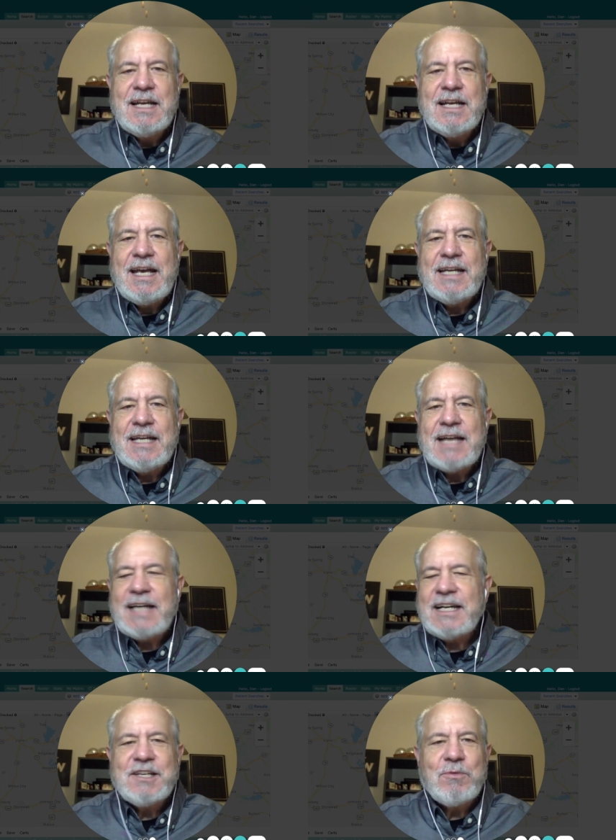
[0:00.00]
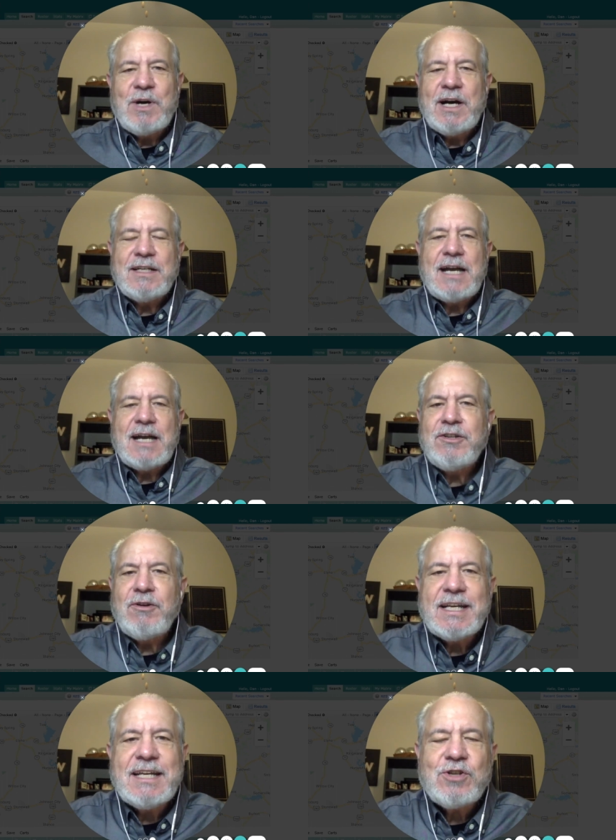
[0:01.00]
And I tell you what, you know,
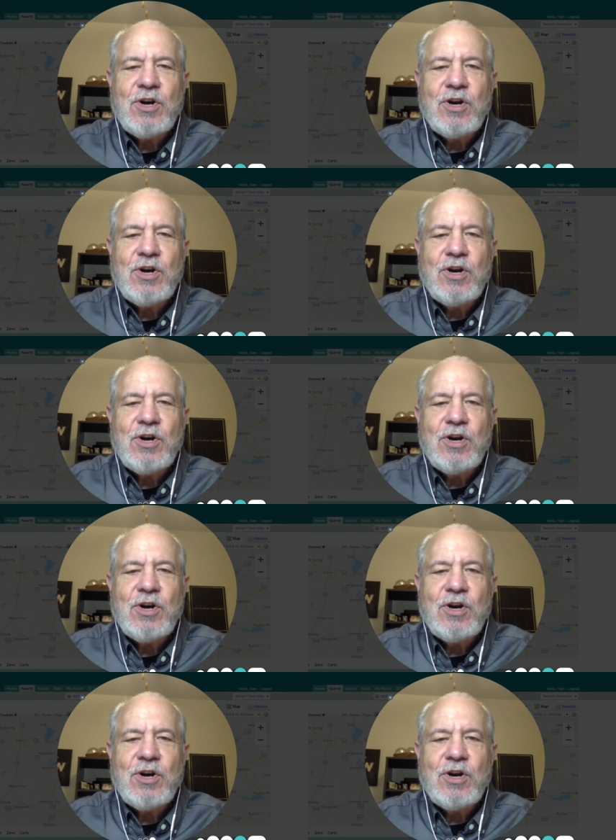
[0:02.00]
I get